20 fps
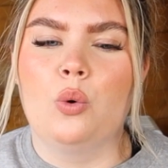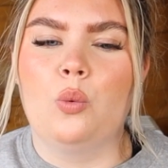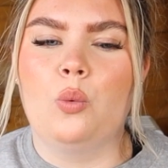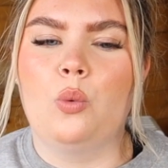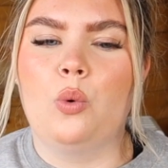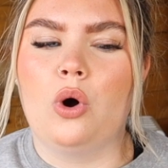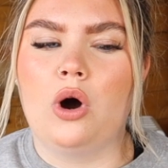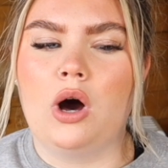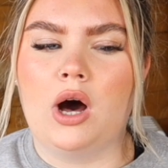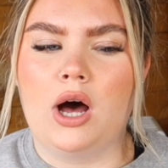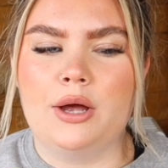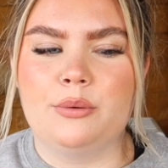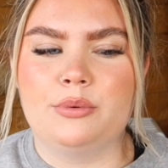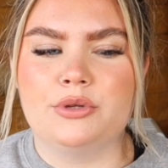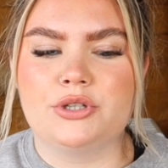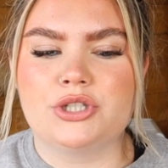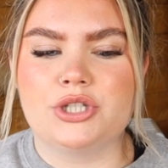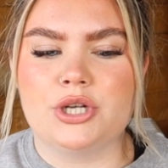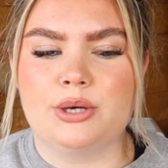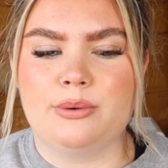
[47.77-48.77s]
what I
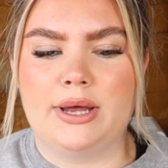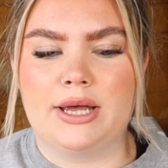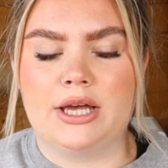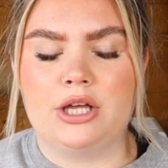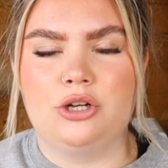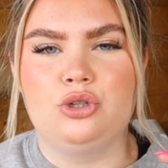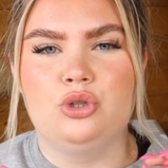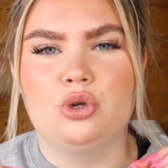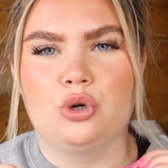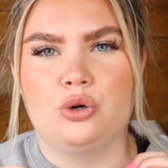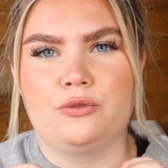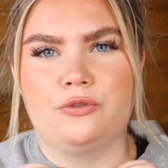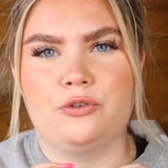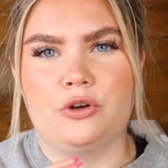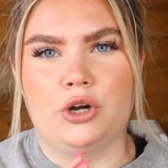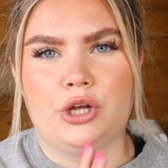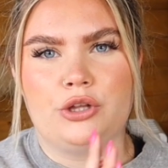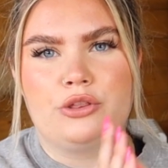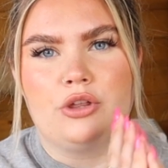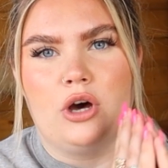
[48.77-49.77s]
was doing and not
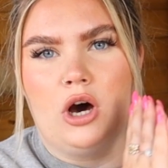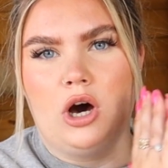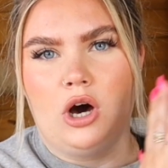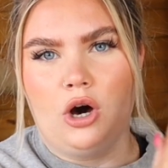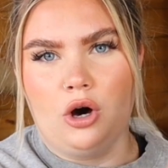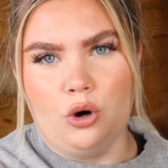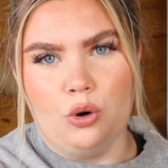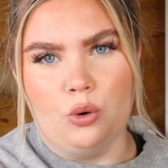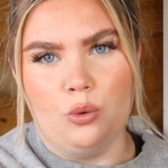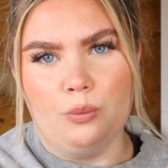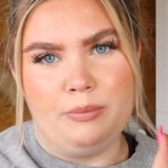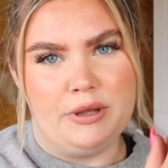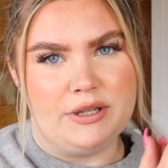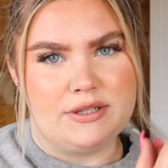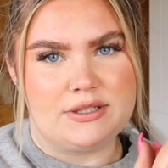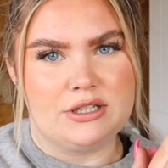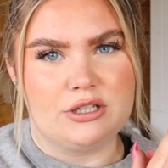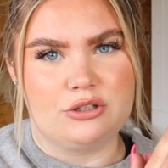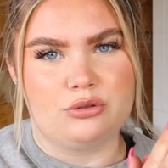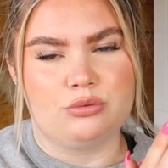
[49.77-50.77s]
follow the whole
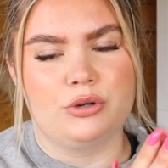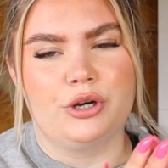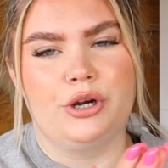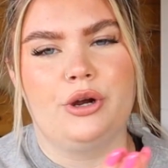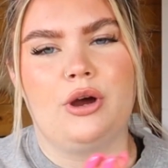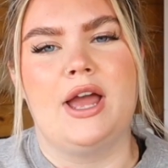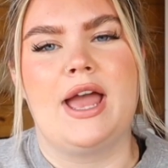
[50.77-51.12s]
business route.